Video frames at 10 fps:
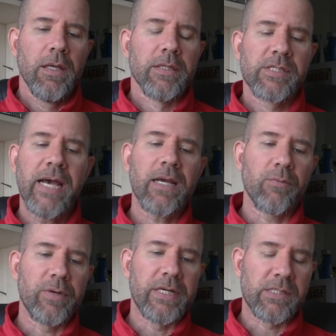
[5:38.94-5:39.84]
The
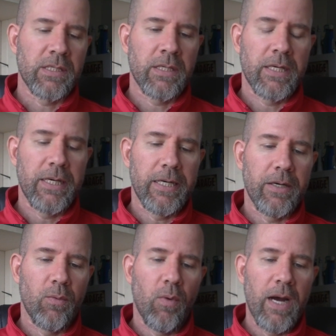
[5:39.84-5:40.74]
second reason
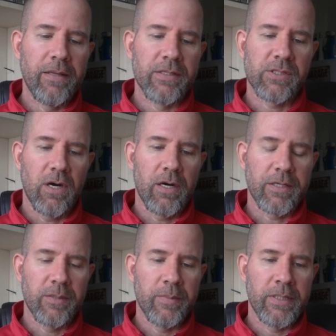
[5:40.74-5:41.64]
why this
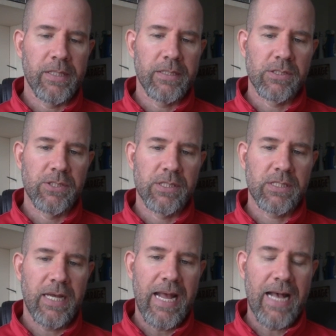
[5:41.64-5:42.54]
argument is
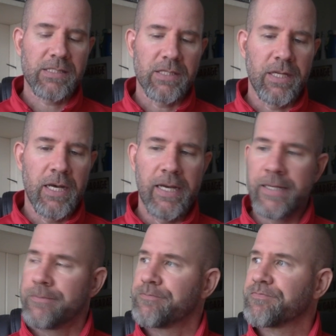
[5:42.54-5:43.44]
just
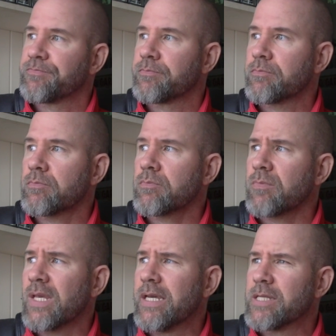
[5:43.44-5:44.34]
asinine
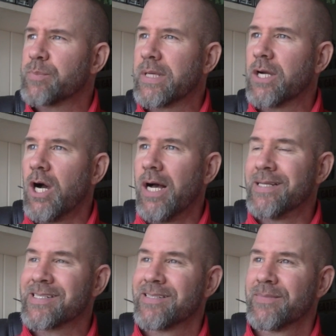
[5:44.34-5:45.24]
is
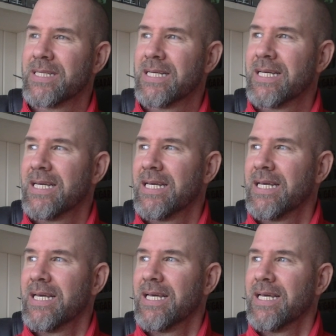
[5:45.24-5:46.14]
because
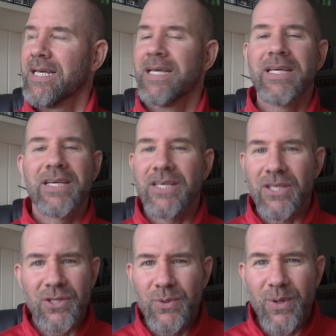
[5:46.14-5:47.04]

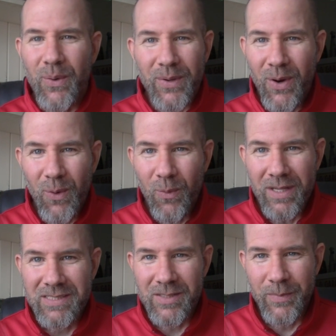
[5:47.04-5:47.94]
you don't know
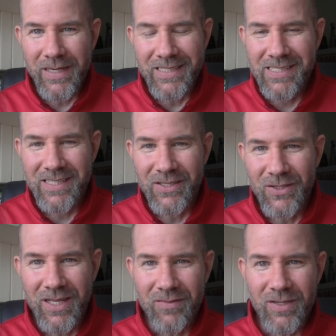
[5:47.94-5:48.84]
what somebody's
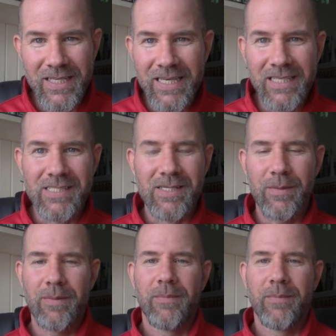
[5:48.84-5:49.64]
skill level is